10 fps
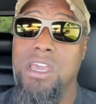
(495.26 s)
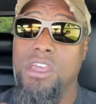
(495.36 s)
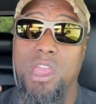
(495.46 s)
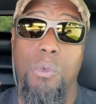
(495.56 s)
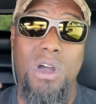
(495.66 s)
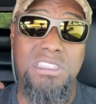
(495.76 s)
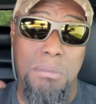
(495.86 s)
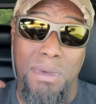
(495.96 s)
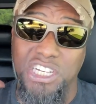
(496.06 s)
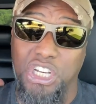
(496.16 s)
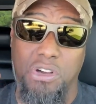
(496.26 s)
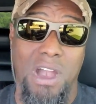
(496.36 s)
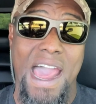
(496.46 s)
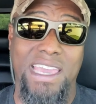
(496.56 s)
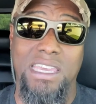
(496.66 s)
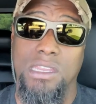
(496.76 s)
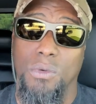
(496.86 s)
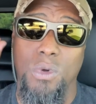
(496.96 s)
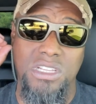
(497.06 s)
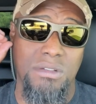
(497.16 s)
There wasn't much cracking.
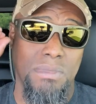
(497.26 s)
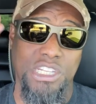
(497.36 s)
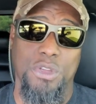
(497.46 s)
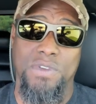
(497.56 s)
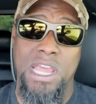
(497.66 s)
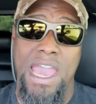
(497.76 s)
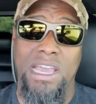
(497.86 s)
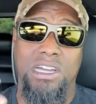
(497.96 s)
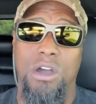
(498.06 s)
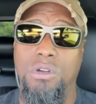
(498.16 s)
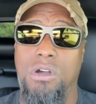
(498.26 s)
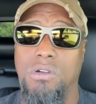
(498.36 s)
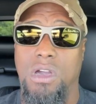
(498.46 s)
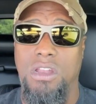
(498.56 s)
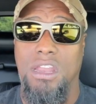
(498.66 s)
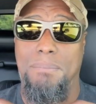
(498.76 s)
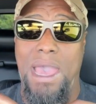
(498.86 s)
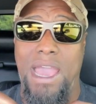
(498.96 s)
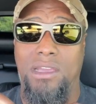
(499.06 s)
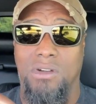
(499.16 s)
There wasn't much of an echo going on in the
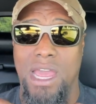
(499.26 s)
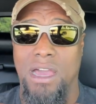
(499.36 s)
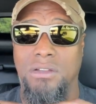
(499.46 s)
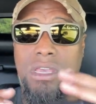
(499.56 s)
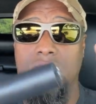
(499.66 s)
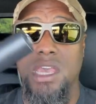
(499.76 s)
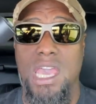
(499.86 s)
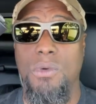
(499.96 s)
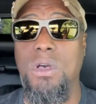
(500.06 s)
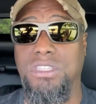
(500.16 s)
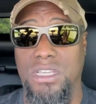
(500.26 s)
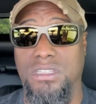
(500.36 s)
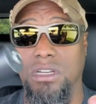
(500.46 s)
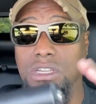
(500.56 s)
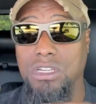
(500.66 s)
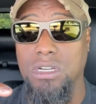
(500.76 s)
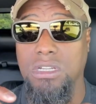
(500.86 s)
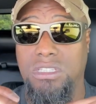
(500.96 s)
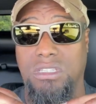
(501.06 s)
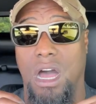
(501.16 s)
background. It was just a
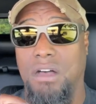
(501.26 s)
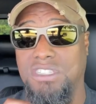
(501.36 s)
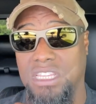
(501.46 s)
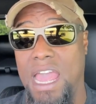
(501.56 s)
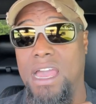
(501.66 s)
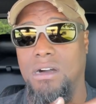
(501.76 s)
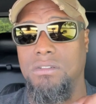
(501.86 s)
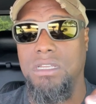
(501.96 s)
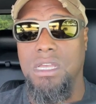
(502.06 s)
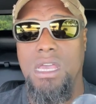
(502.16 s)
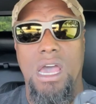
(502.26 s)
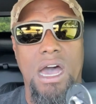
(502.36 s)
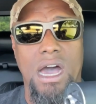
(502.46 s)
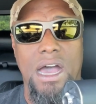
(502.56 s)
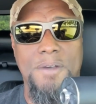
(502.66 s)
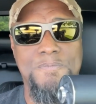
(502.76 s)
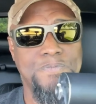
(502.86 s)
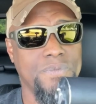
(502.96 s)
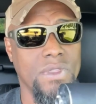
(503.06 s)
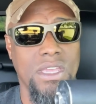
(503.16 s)
good, soft sound.
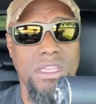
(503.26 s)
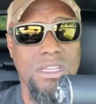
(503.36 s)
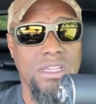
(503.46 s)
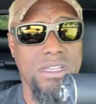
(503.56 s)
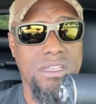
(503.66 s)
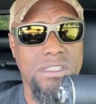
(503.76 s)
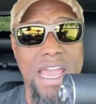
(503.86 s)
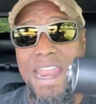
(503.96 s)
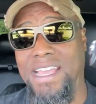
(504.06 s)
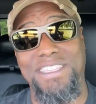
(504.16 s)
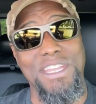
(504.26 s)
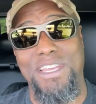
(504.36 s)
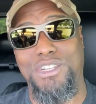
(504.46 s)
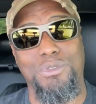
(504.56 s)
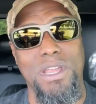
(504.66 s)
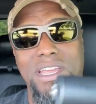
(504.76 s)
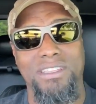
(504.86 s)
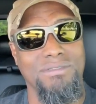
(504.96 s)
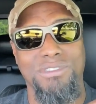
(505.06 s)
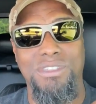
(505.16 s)
That 18-inch rig,
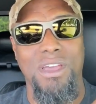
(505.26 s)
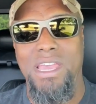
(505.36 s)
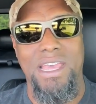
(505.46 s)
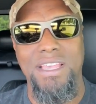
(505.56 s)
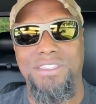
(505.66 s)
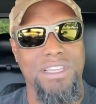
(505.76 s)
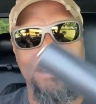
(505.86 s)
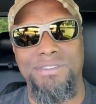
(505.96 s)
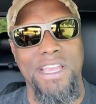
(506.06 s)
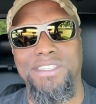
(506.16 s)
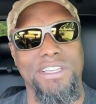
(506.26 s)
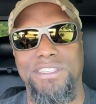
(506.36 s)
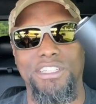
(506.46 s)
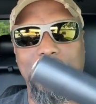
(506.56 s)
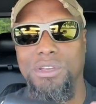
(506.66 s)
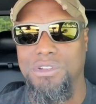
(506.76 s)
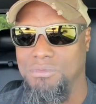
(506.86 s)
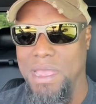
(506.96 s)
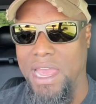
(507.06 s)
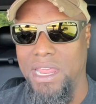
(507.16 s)
it's just a shooter,
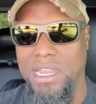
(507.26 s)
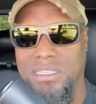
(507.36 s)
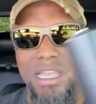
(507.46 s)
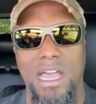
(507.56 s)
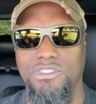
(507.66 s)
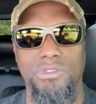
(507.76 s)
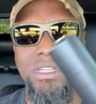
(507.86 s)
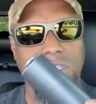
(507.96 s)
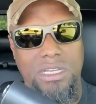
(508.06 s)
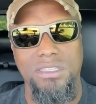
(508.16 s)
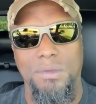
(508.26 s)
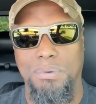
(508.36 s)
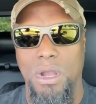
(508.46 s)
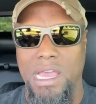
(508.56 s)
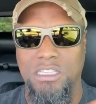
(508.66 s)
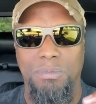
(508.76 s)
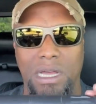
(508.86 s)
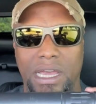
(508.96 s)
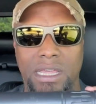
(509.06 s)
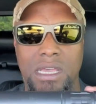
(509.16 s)
man, and it sounds really good suppressed.
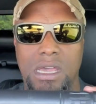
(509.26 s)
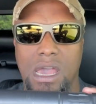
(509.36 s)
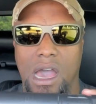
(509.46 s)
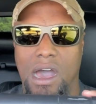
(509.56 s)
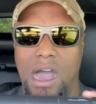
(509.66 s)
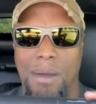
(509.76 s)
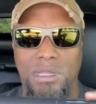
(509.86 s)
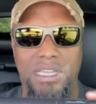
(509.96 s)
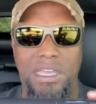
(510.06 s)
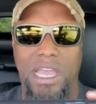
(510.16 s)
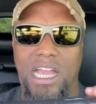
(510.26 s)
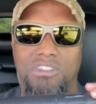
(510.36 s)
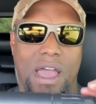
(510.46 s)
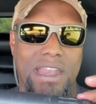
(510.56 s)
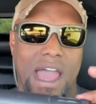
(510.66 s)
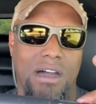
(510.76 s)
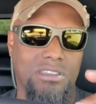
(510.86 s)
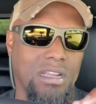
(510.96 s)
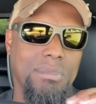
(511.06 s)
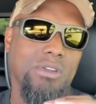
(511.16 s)
But I'm going to tell you guys right now,
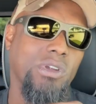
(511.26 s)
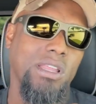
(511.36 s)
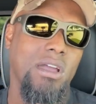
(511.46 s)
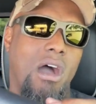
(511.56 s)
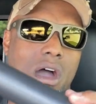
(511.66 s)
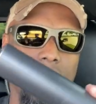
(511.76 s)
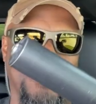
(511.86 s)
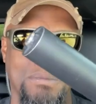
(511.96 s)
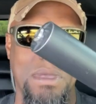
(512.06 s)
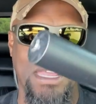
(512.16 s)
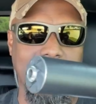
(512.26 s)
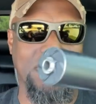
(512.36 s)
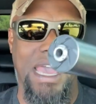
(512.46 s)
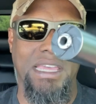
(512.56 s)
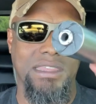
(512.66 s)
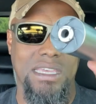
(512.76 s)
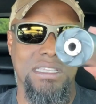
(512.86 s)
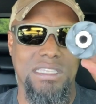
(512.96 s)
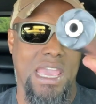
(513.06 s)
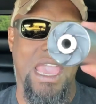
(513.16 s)
it's going to be really hard for me to take
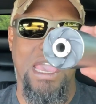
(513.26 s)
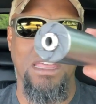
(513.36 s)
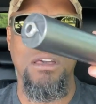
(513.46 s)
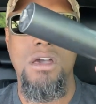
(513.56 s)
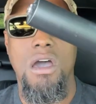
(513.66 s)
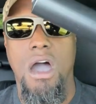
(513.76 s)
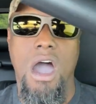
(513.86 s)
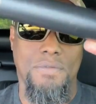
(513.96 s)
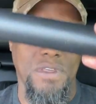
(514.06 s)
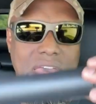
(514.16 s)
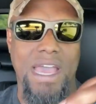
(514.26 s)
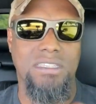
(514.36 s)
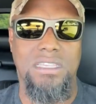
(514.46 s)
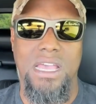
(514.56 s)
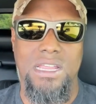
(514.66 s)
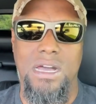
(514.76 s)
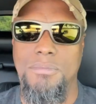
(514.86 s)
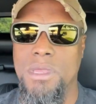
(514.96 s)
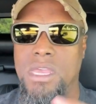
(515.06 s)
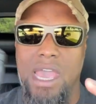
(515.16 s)
this can off of that
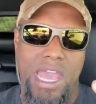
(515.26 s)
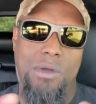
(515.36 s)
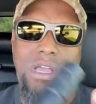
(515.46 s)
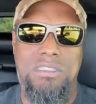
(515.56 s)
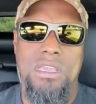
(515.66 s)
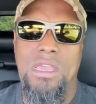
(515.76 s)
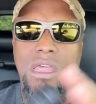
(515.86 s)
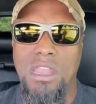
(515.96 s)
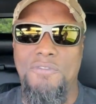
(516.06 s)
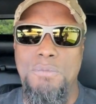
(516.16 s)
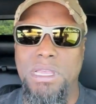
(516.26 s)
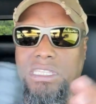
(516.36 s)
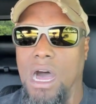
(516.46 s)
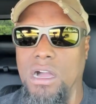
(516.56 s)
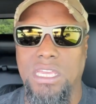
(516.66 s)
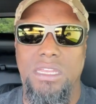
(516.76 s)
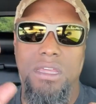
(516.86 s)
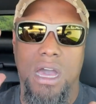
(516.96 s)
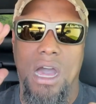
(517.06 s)
setup. Anyways, enough of me talking.